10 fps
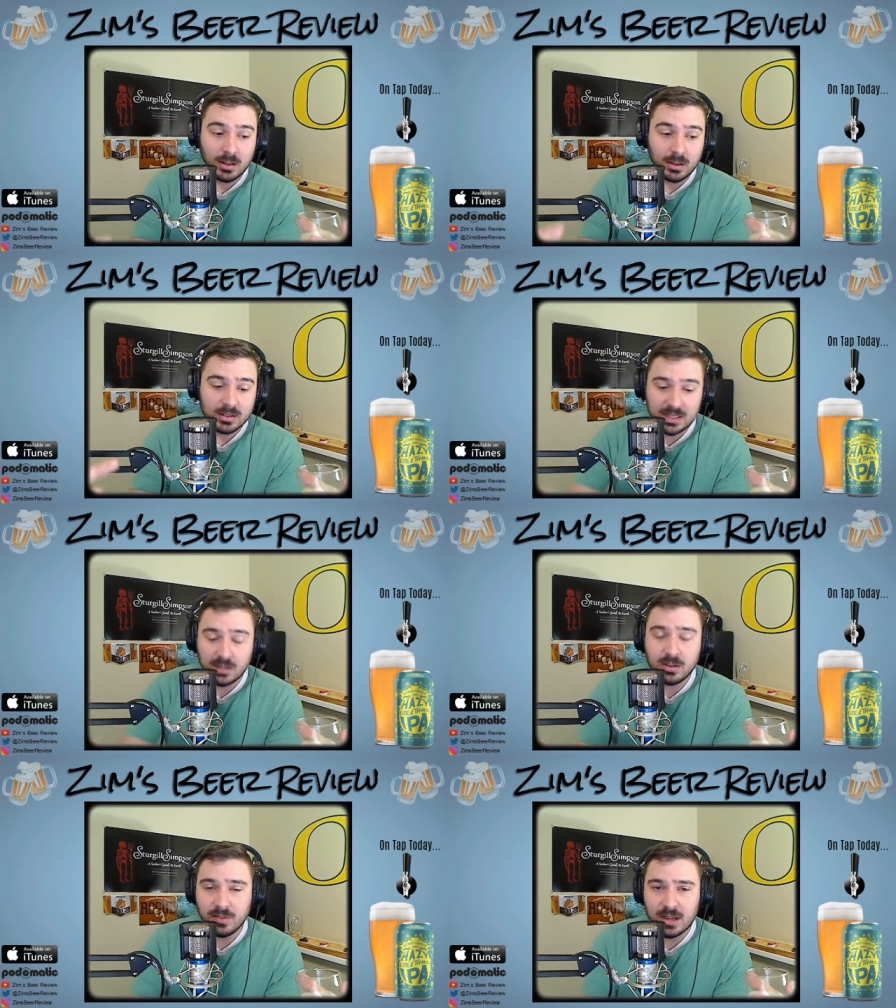
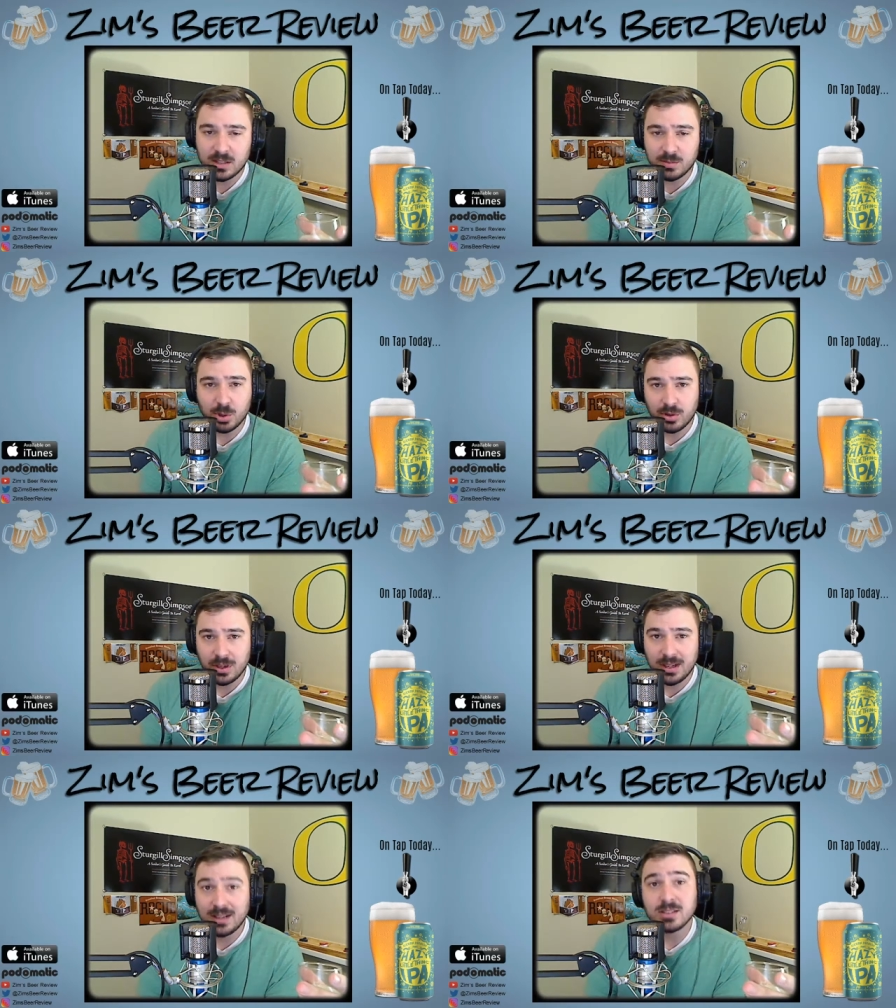Sierra Nevada's
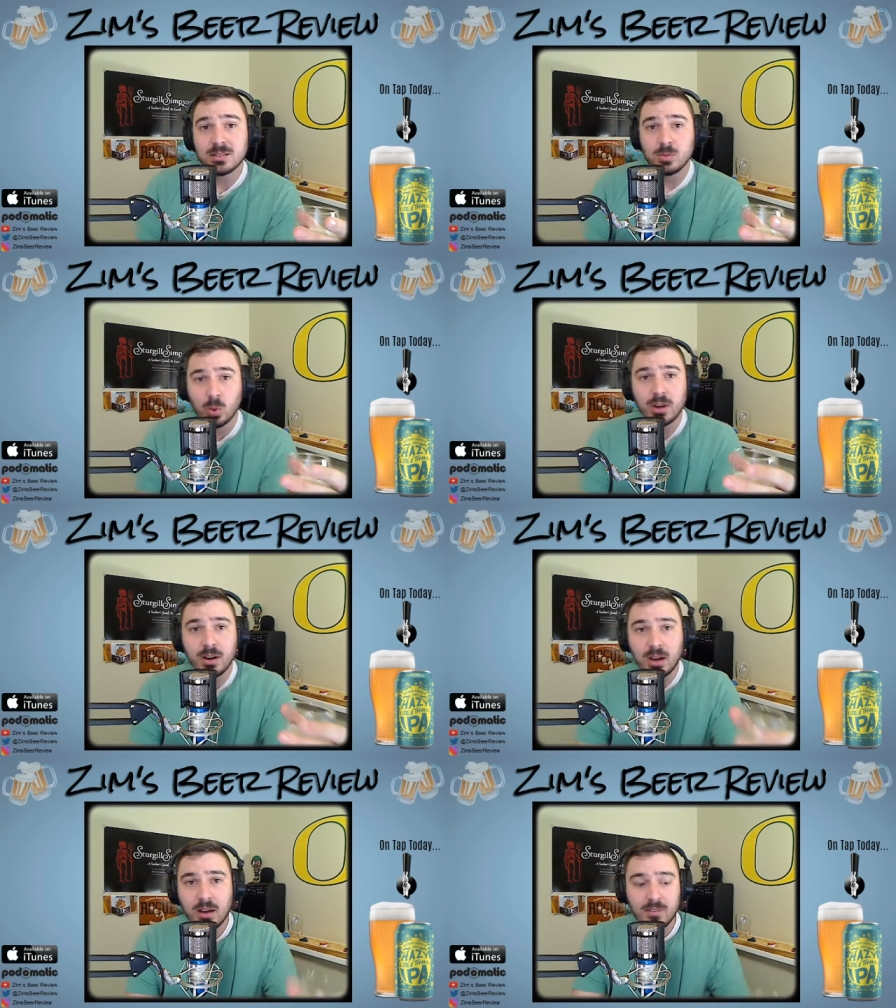brewery is
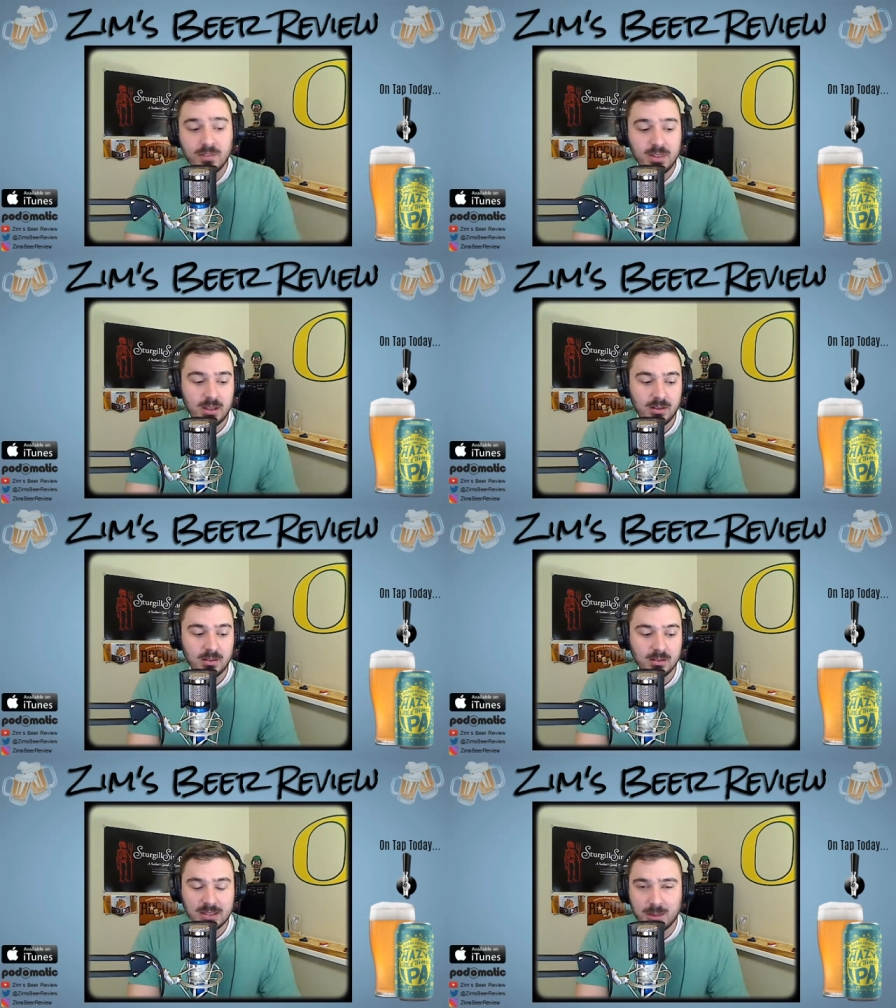one of
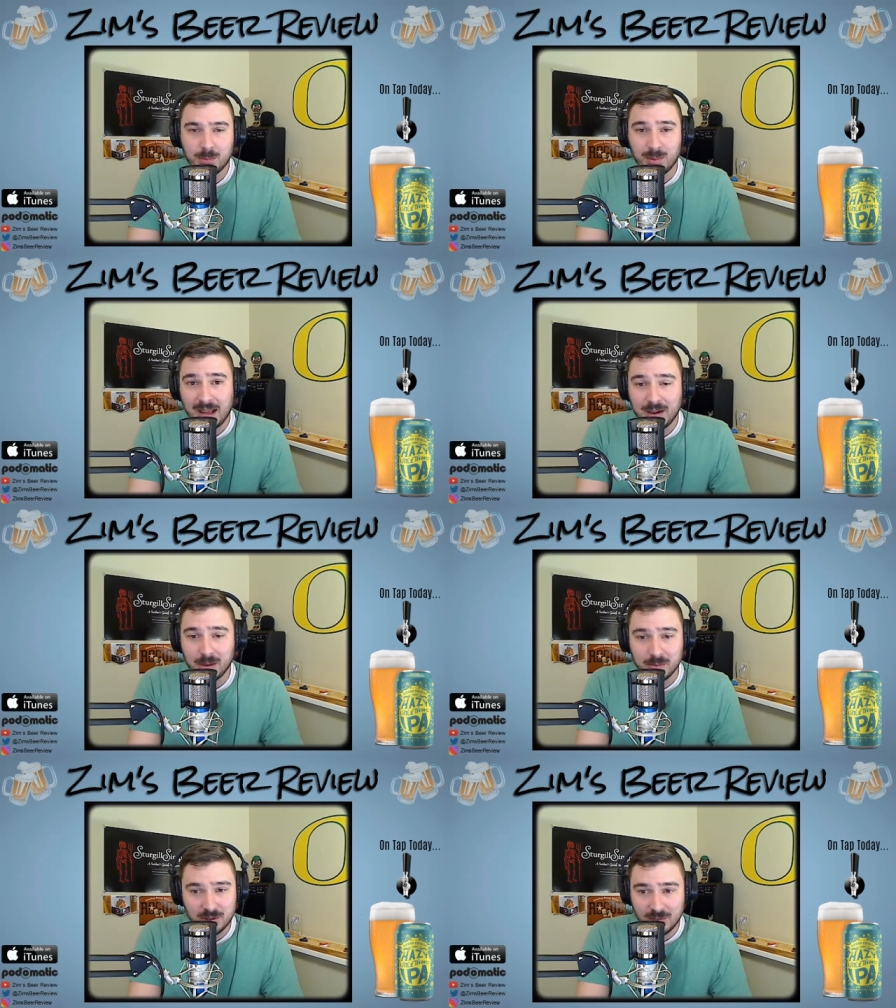the LEED
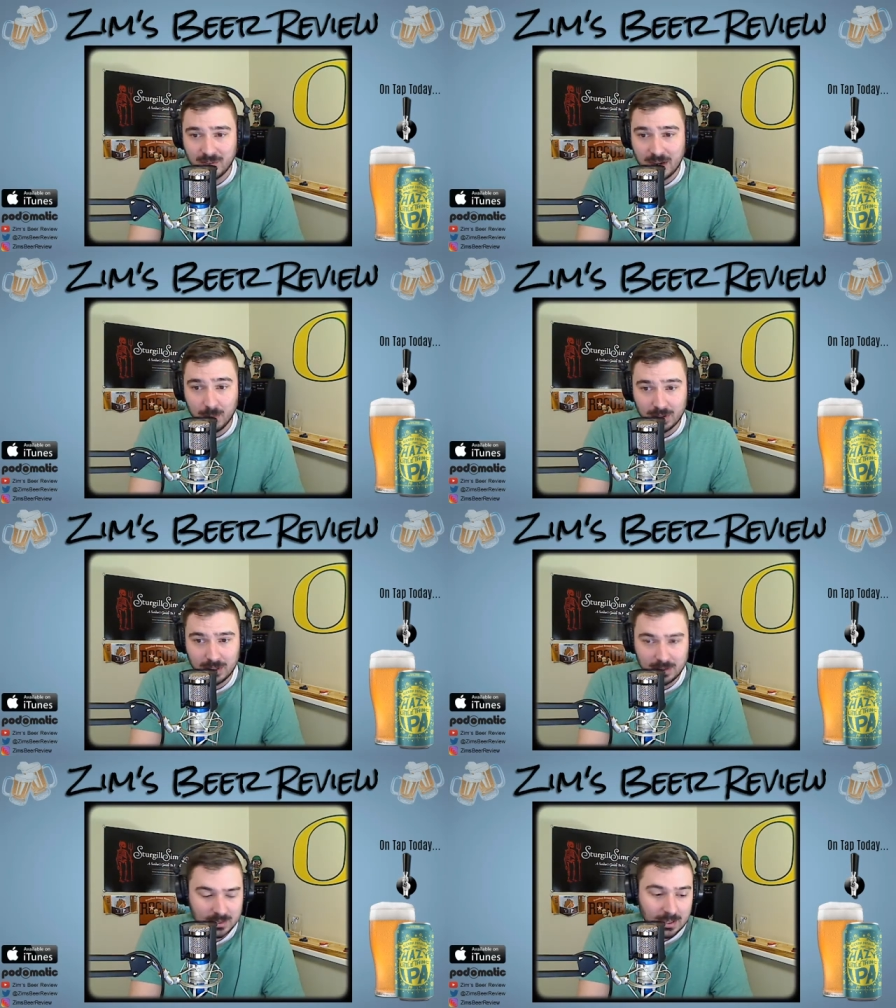Platinum certified
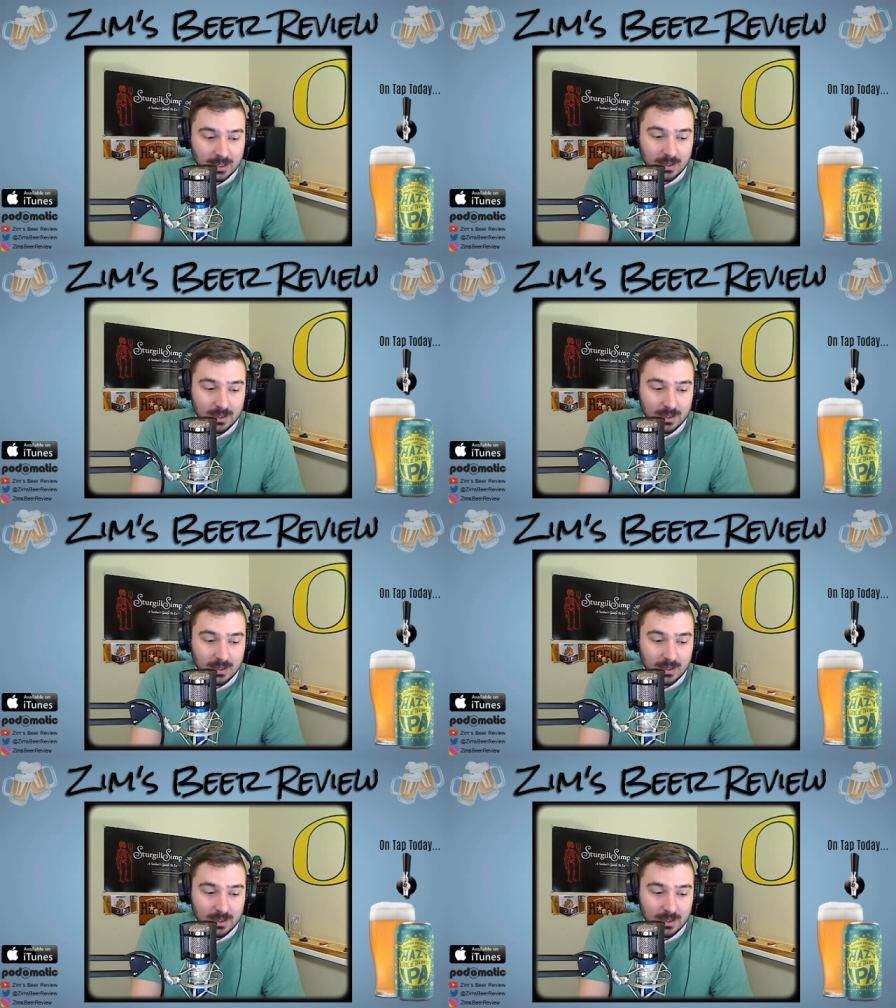buildings.